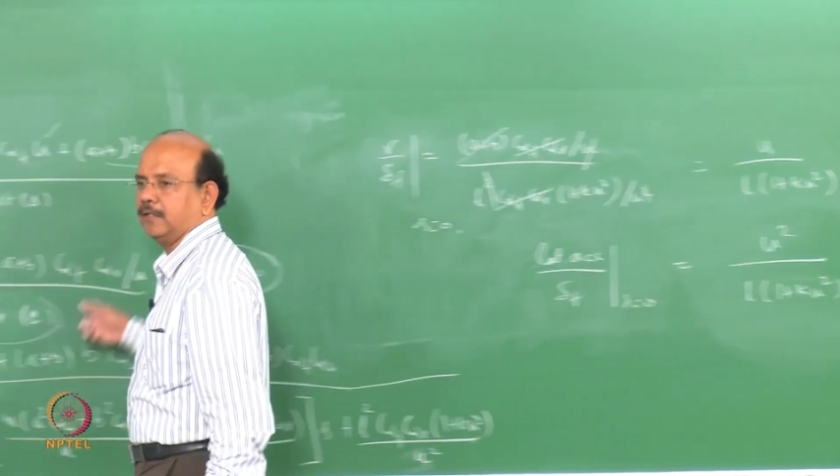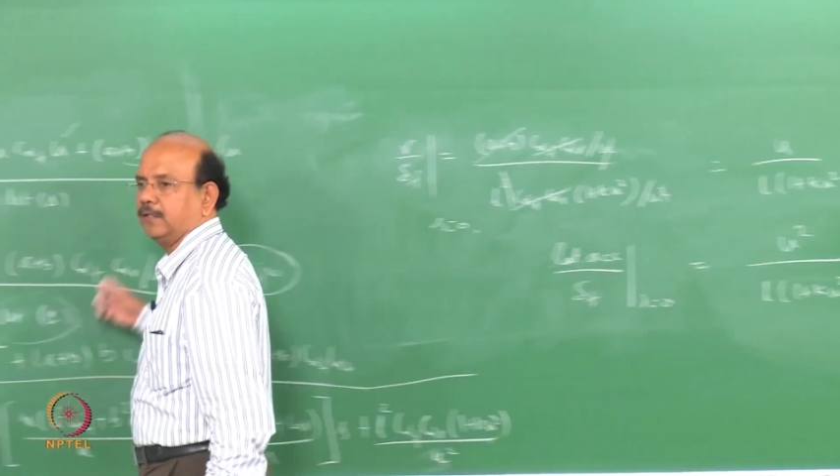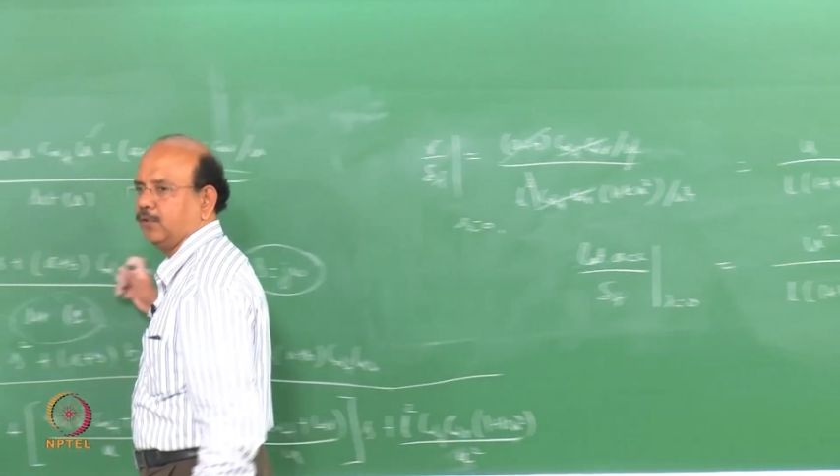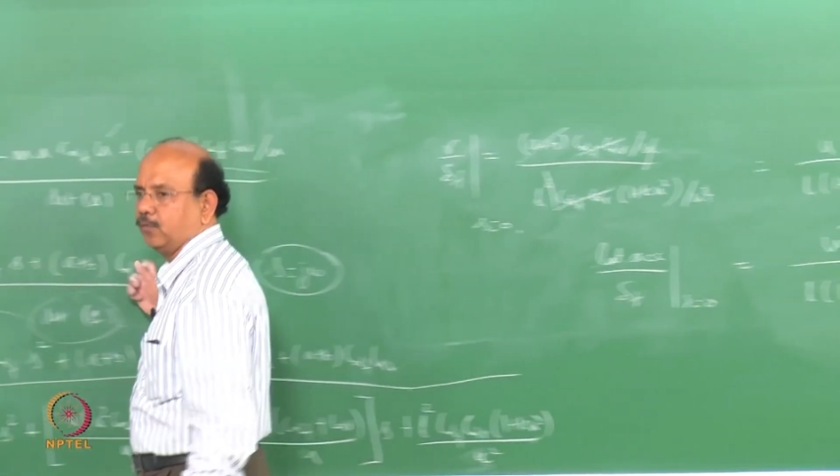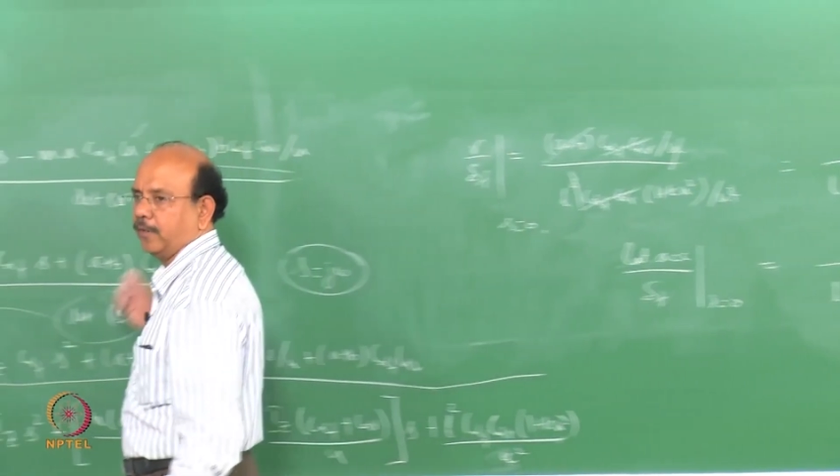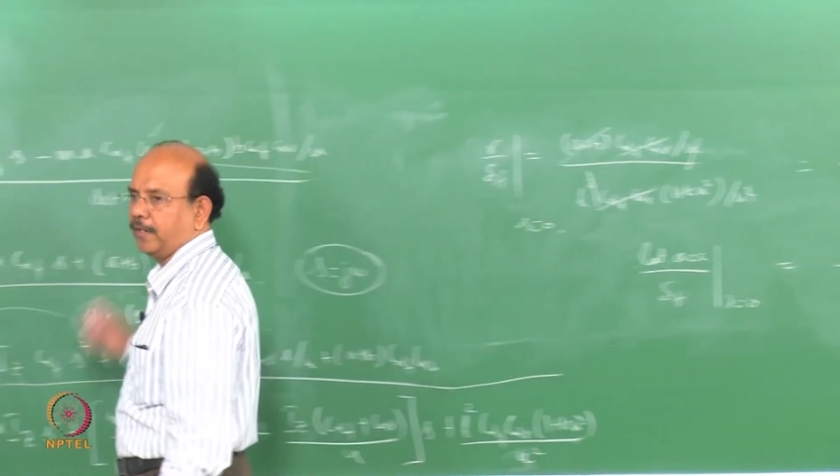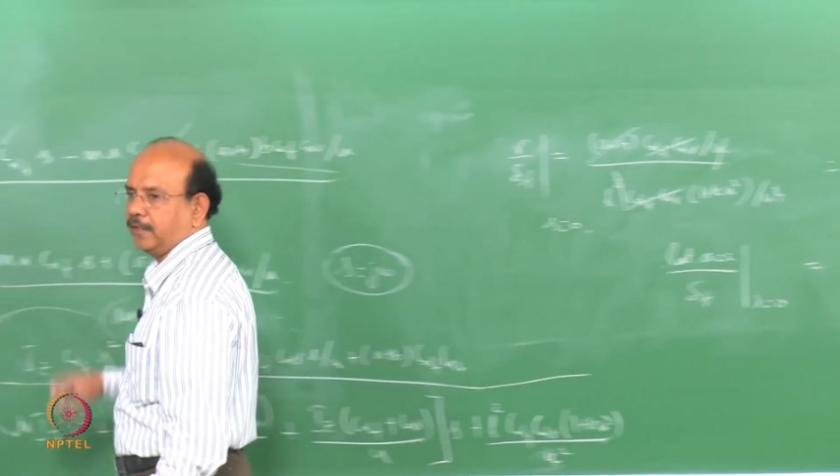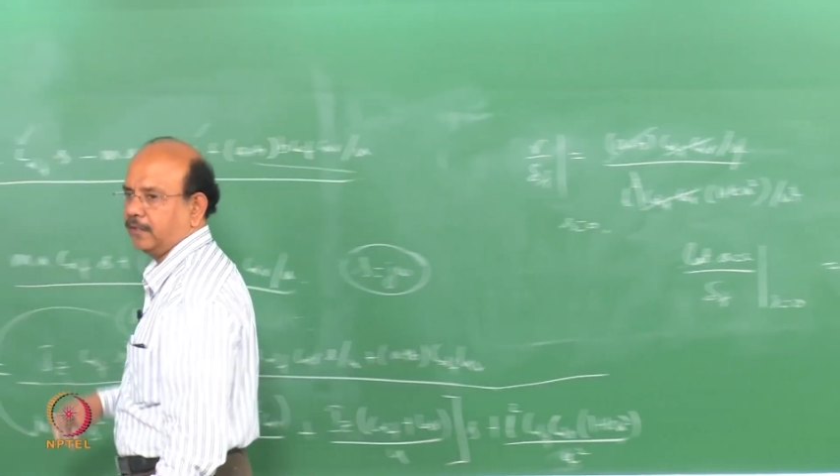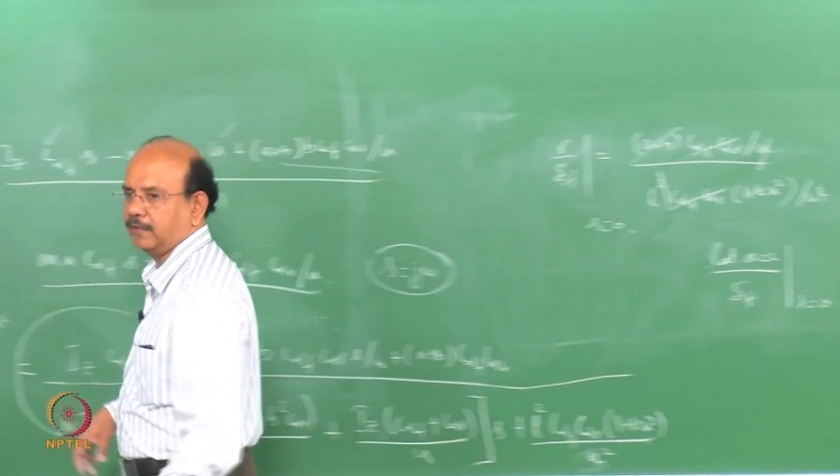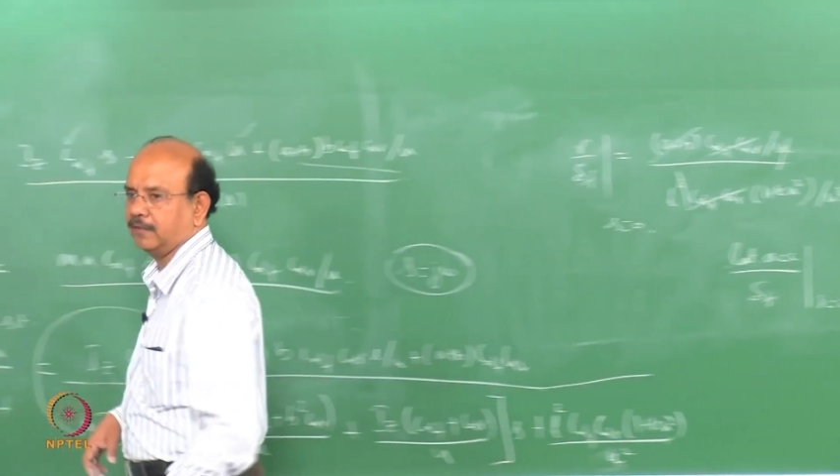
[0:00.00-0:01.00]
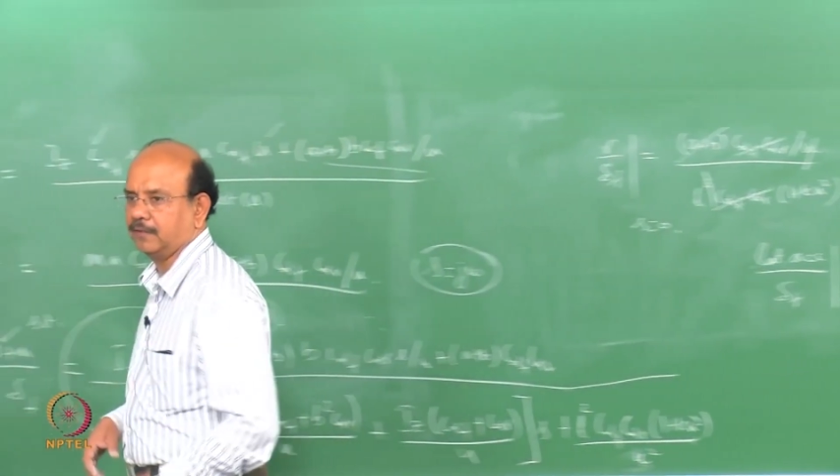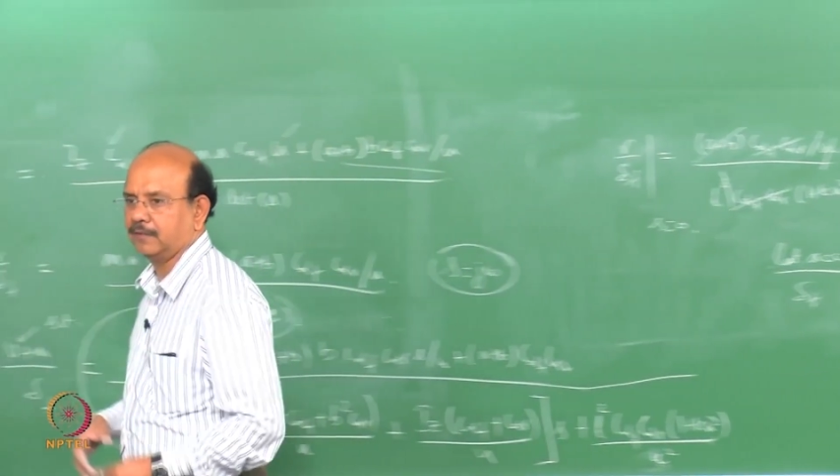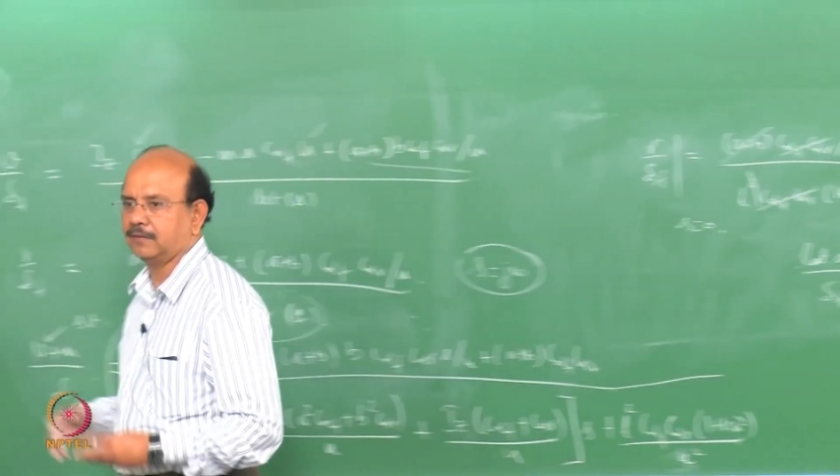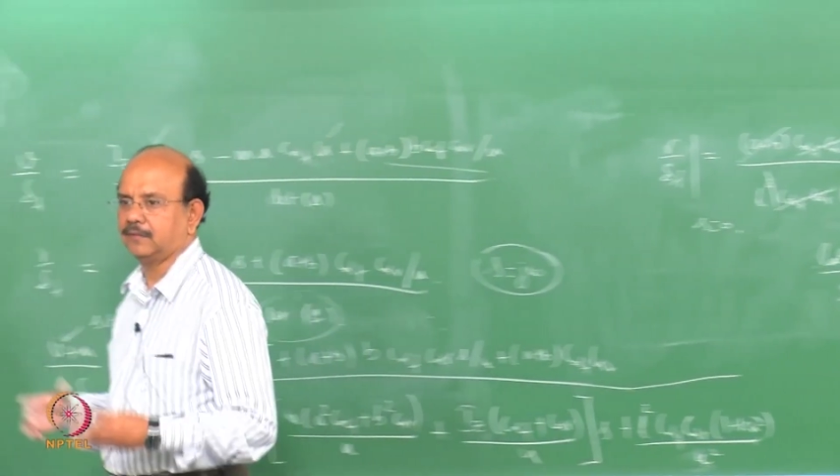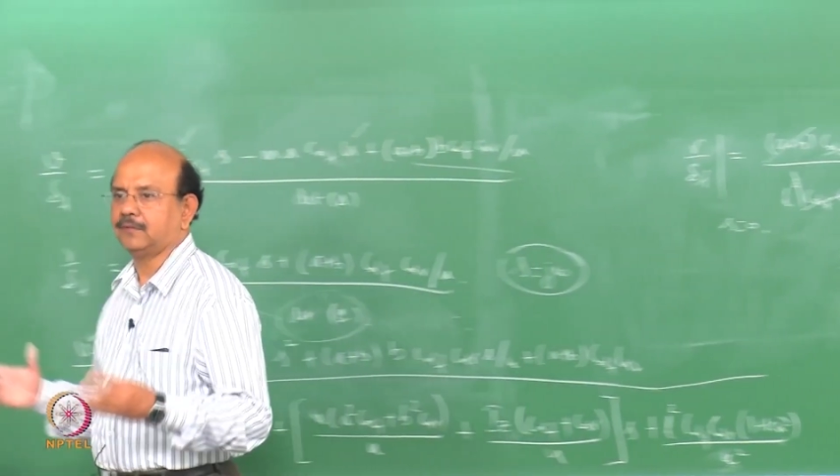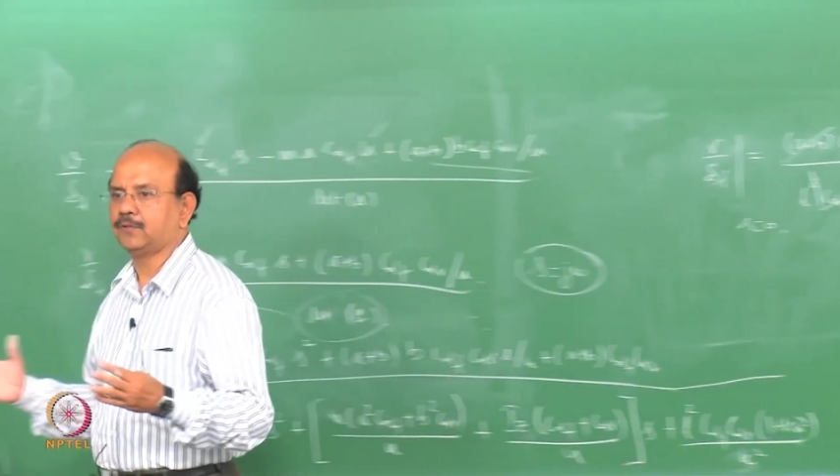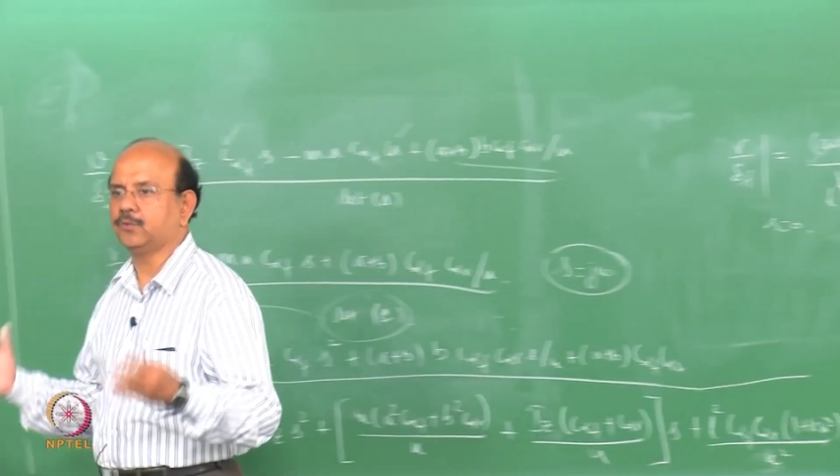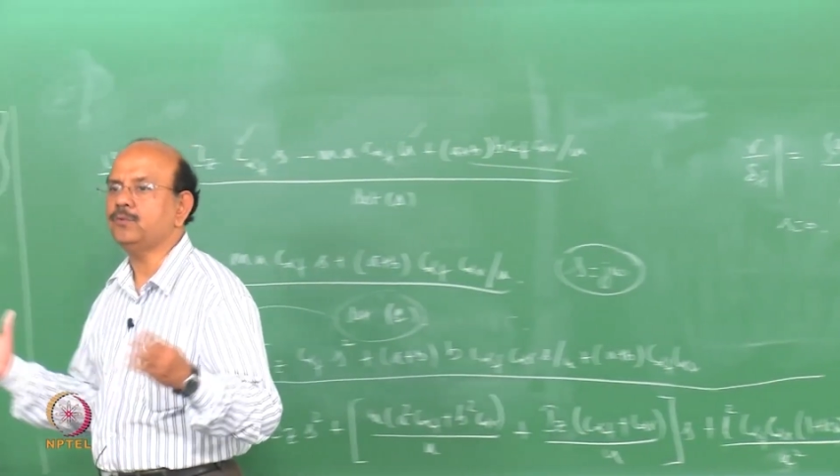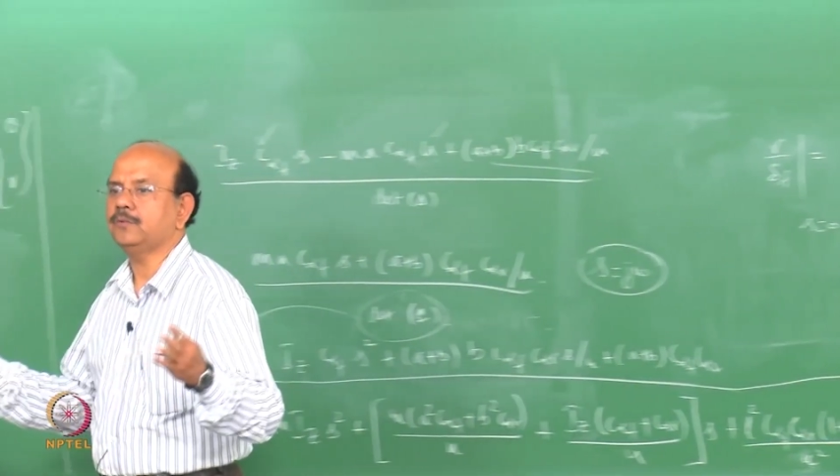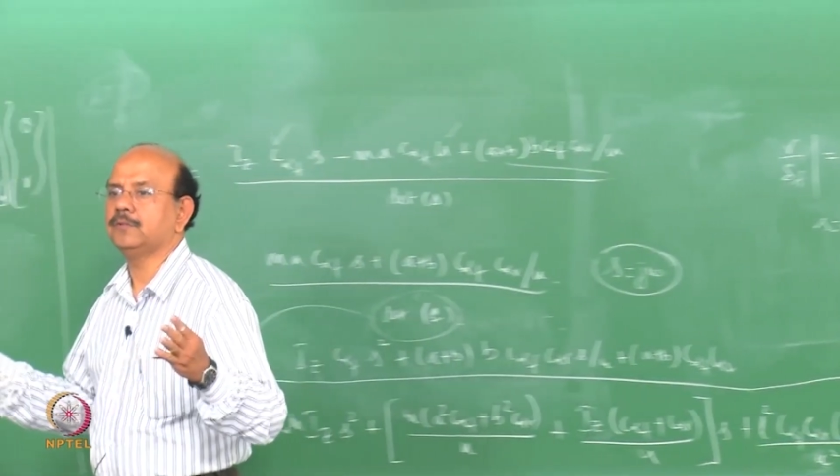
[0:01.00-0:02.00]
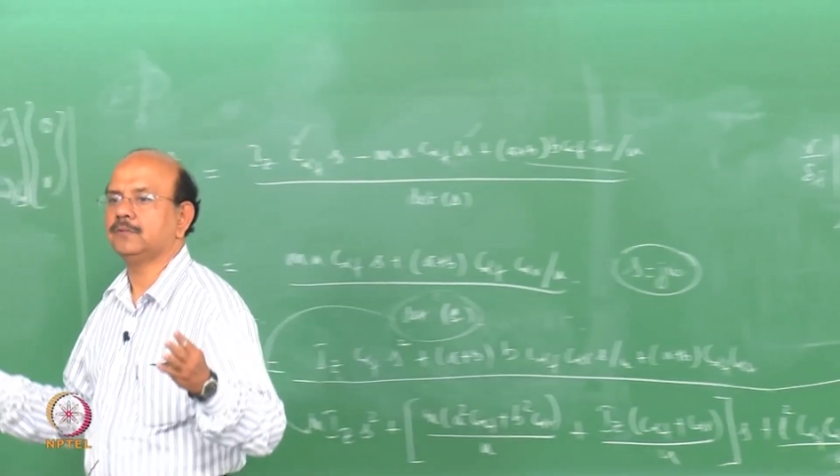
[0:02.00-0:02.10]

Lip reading: and the numerator to